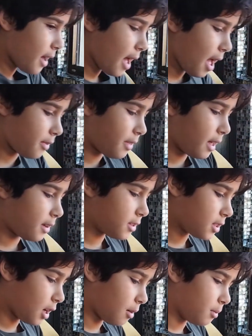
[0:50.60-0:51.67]
And then
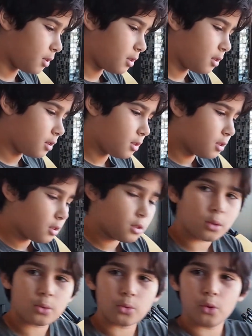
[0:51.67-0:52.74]
some
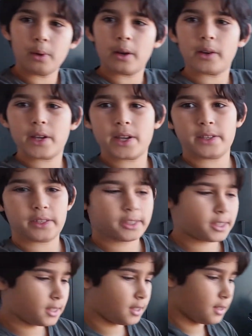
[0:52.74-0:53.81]

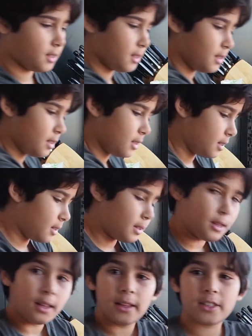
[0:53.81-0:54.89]
strawberries.
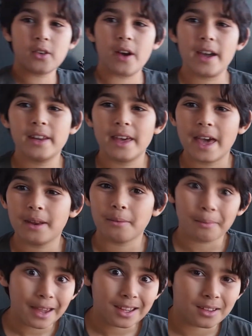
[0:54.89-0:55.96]
Let's go ahead and
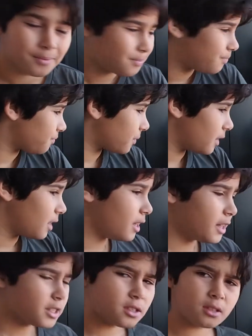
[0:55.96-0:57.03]
make it.
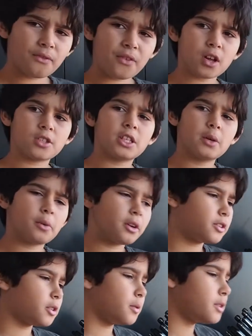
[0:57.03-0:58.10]
So the first thing you want
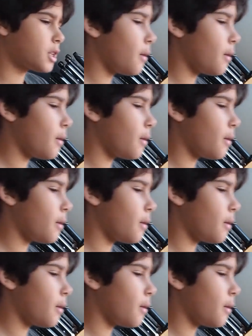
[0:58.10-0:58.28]
to do is go